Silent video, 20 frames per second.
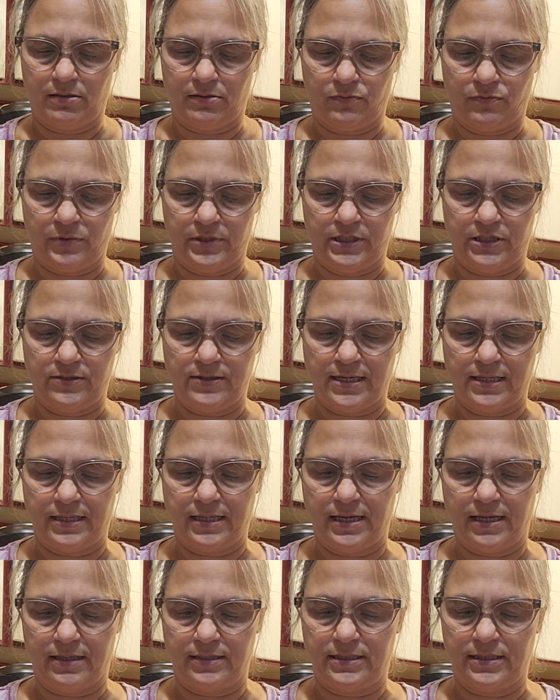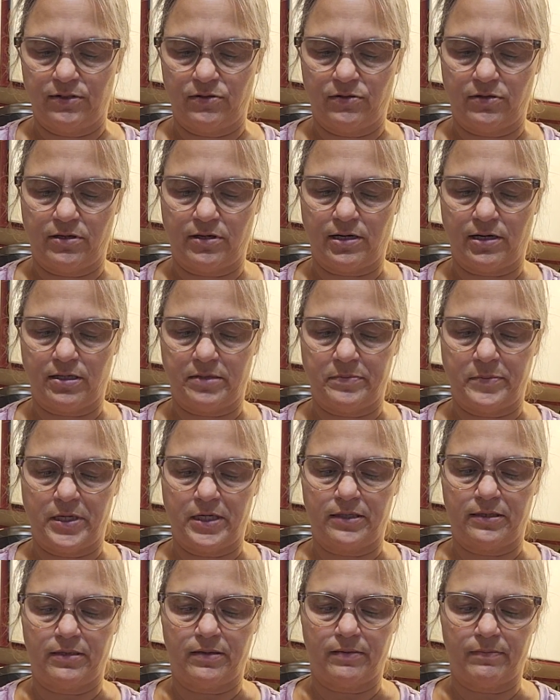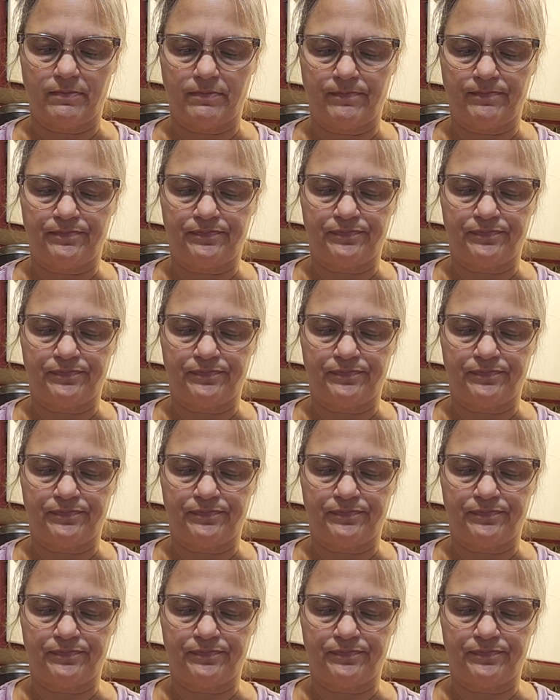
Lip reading: once you get the idea on how to make them.